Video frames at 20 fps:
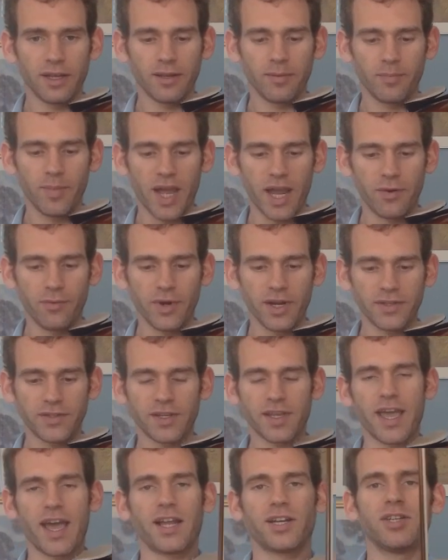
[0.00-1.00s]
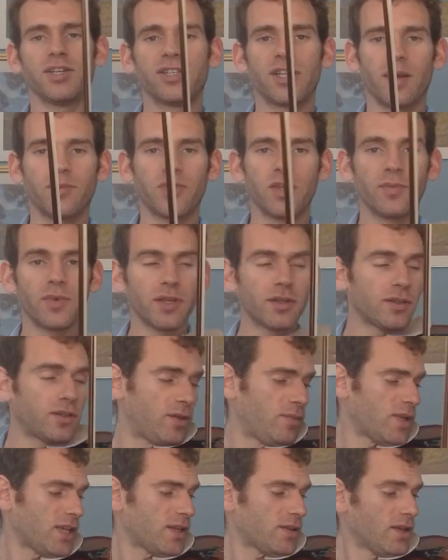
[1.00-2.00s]
my wrist catches up
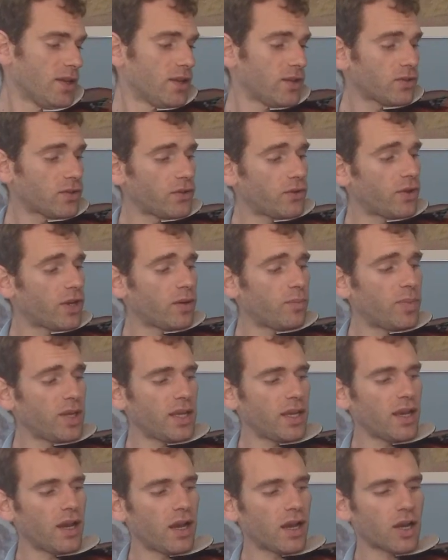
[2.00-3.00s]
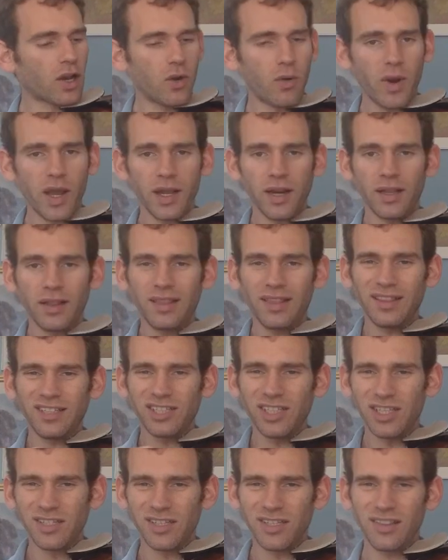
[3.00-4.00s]
to me. So you can be
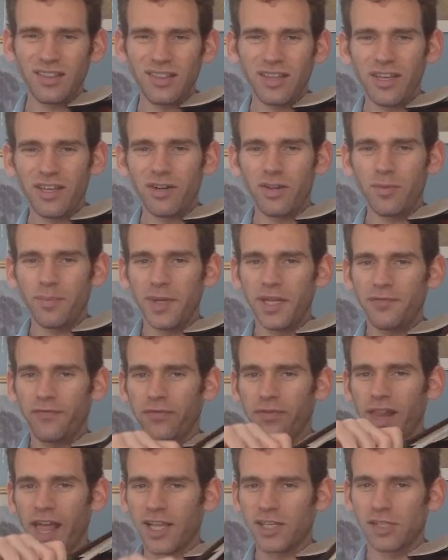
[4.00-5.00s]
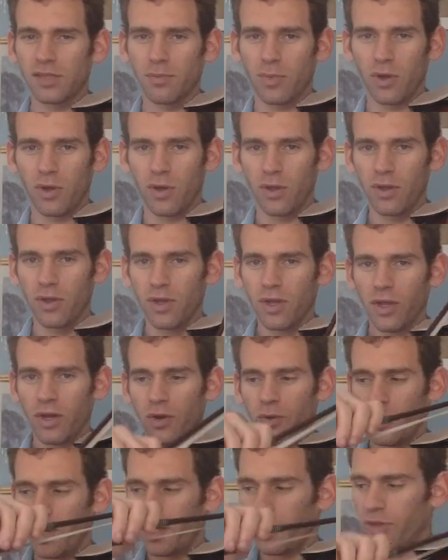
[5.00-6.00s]
just a little bit flexible
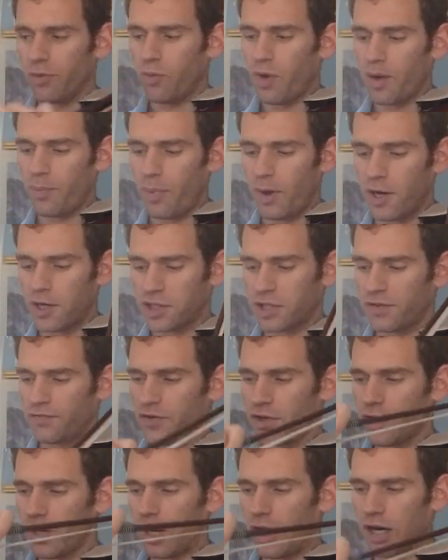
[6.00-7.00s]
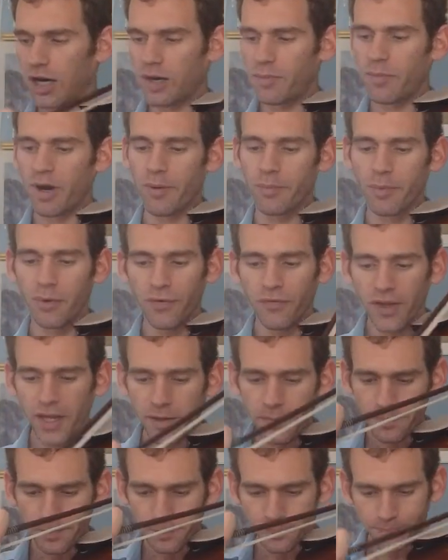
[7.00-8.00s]
with what parts of your arm are
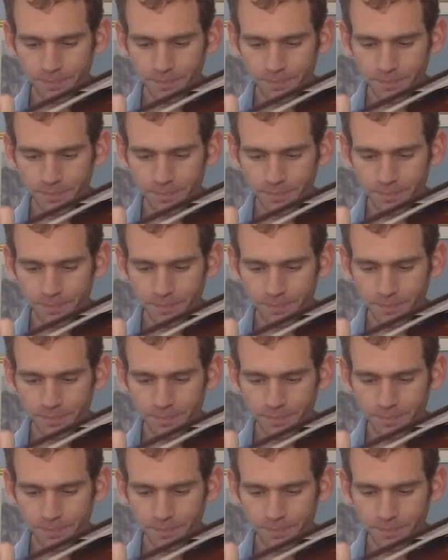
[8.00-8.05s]
moving,